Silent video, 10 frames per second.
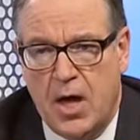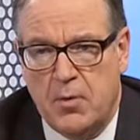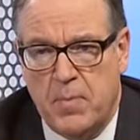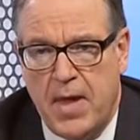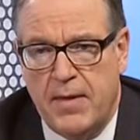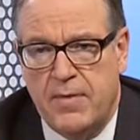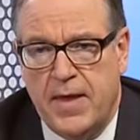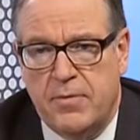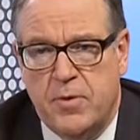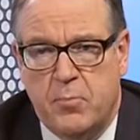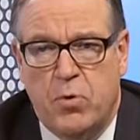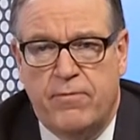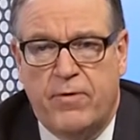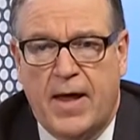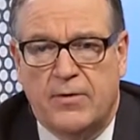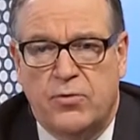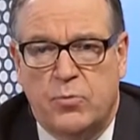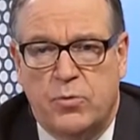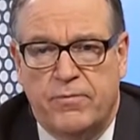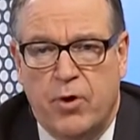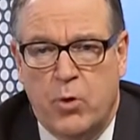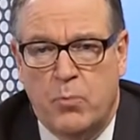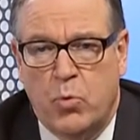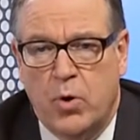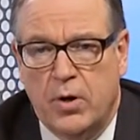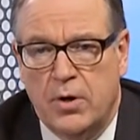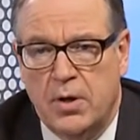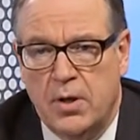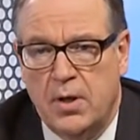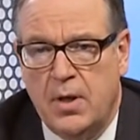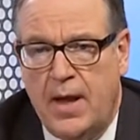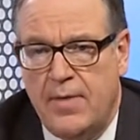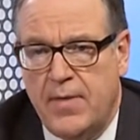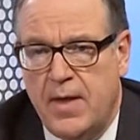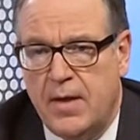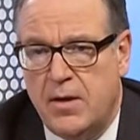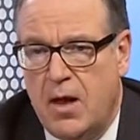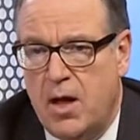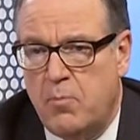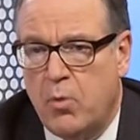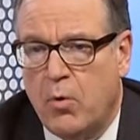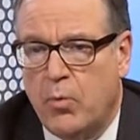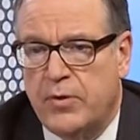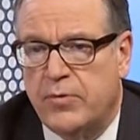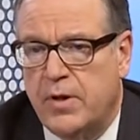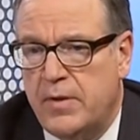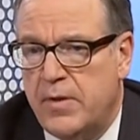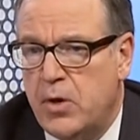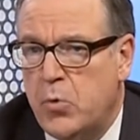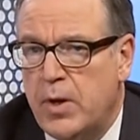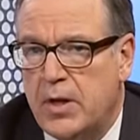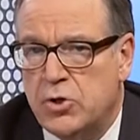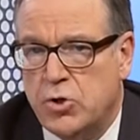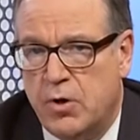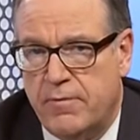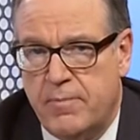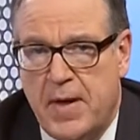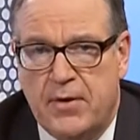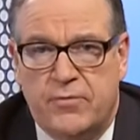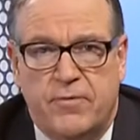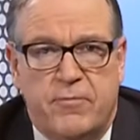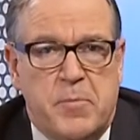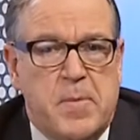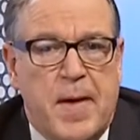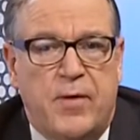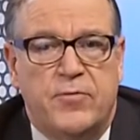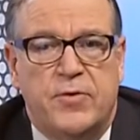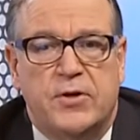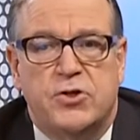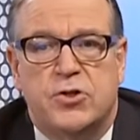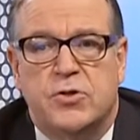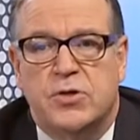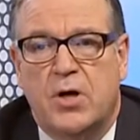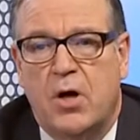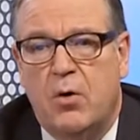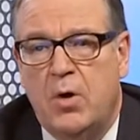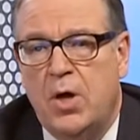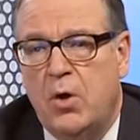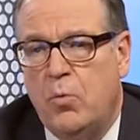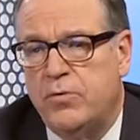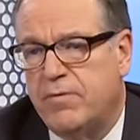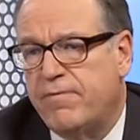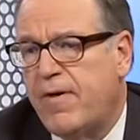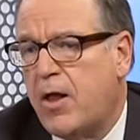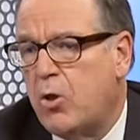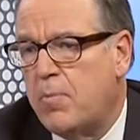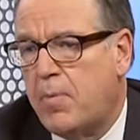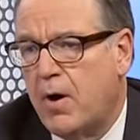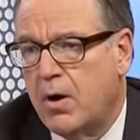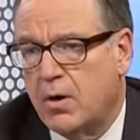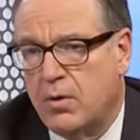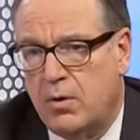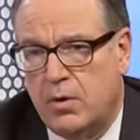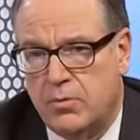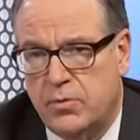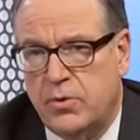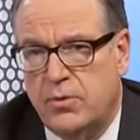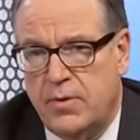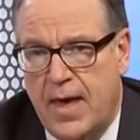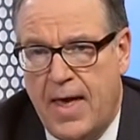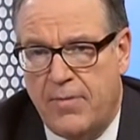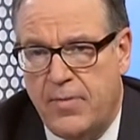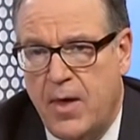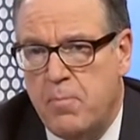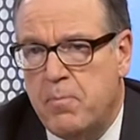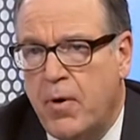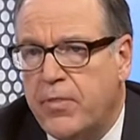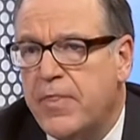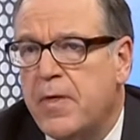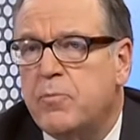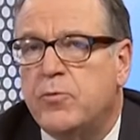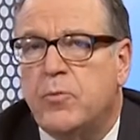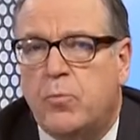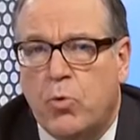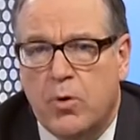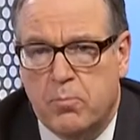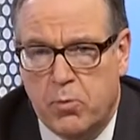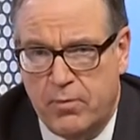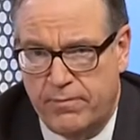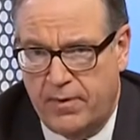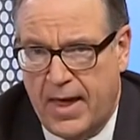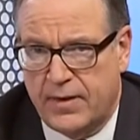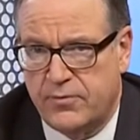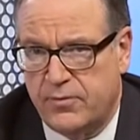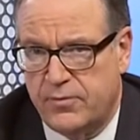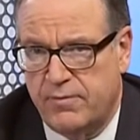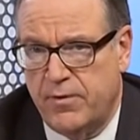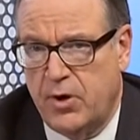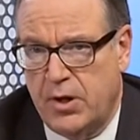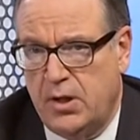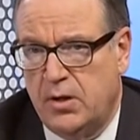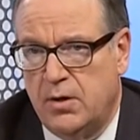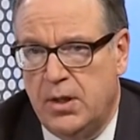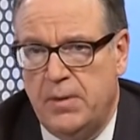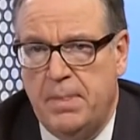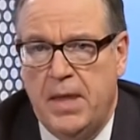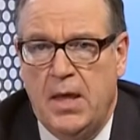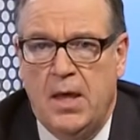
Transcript: young men that the prophylaxis was very important. And then more recently in the New England Journal of Medicine from about 6 years ago was a follow-up article to that, and both of them support prophylaxis very clearly.